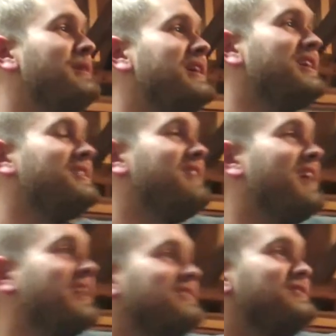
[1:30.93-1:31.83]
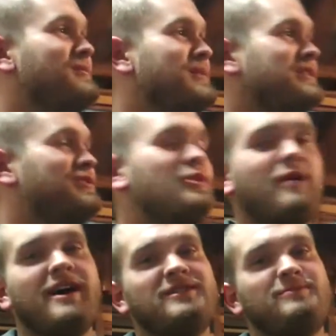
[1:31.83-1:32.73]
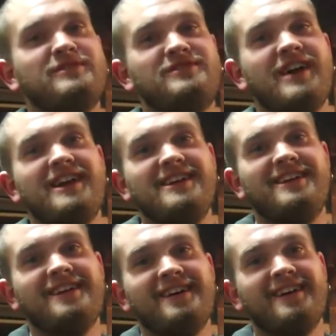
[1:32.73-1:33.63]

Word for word: me and uh, Jimmy Two Eyes Benchetti.